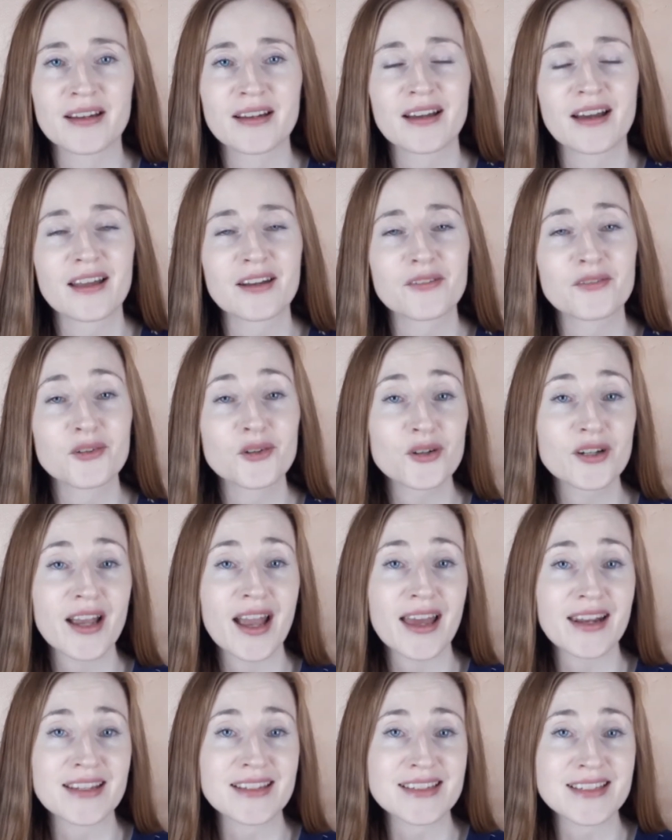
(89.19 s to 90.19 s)
And if your
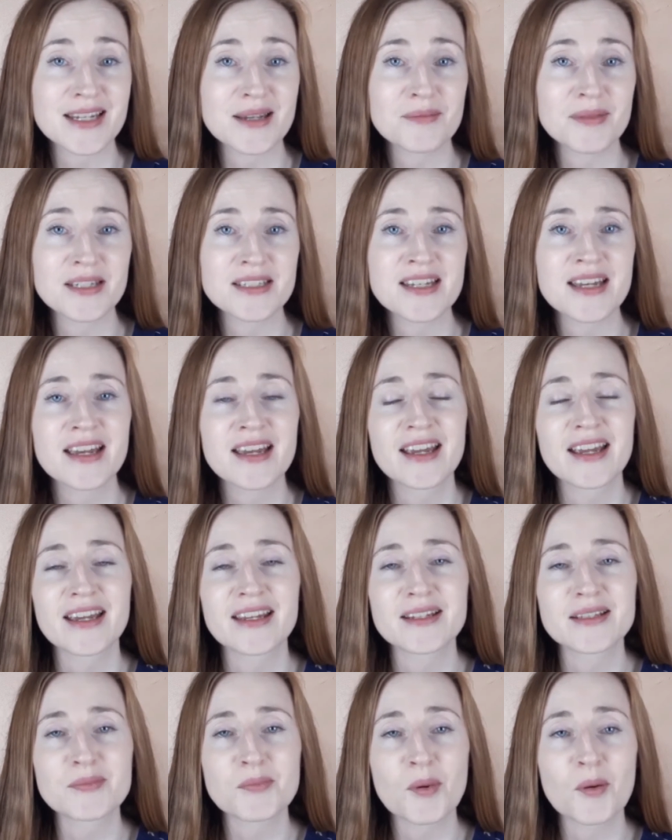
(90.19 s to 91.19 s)
cat is timid, it
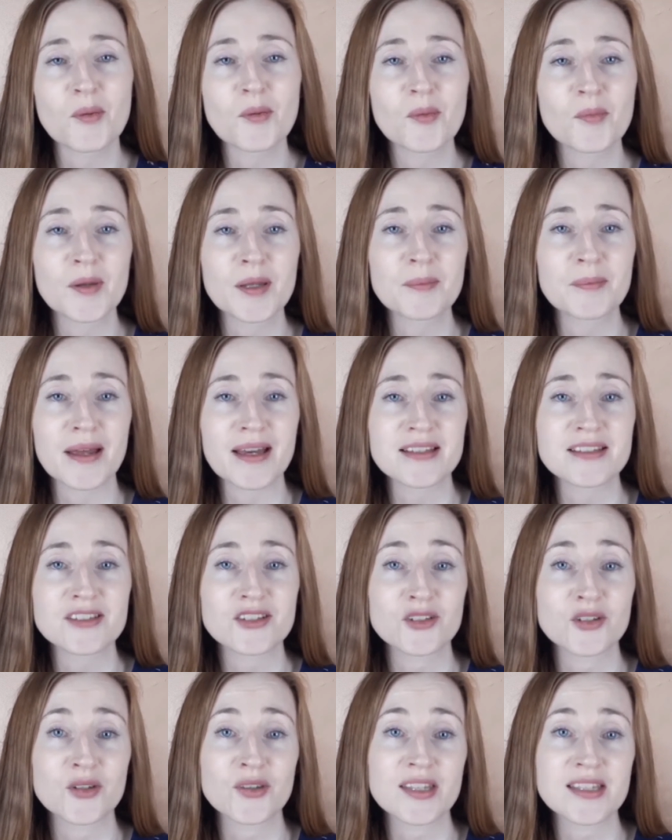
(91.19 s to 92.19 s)
is probably best to
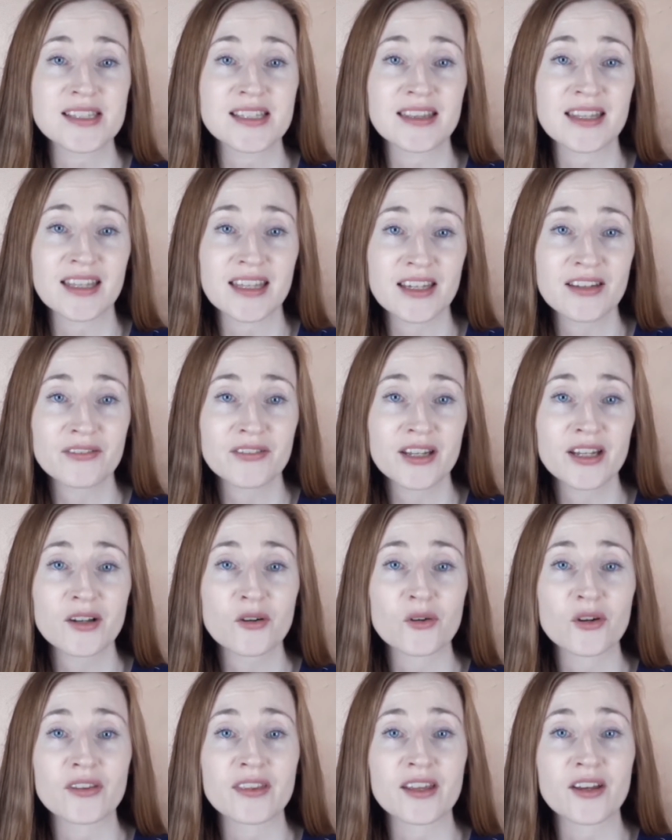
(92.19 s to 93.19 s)
do this in the evening
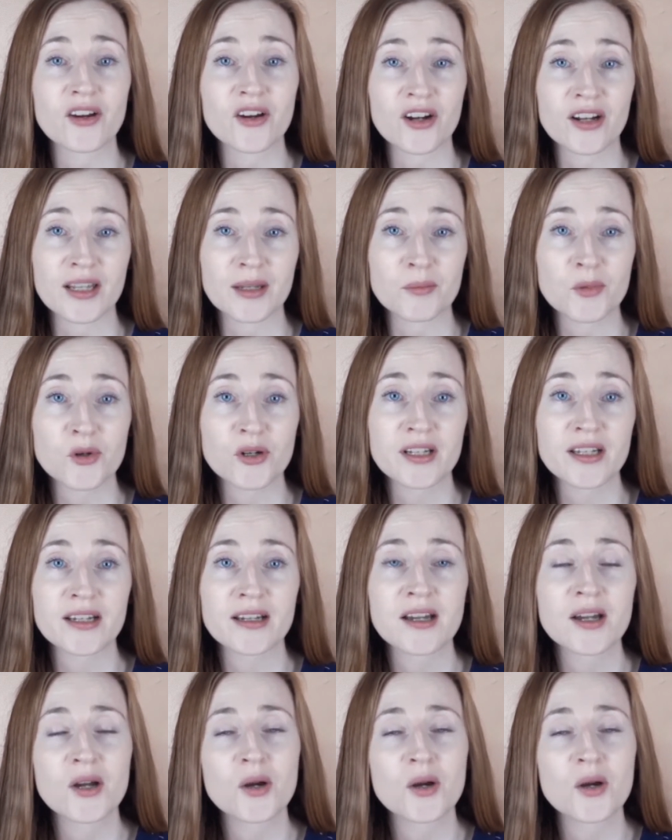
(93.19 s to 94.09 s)
or in the early morning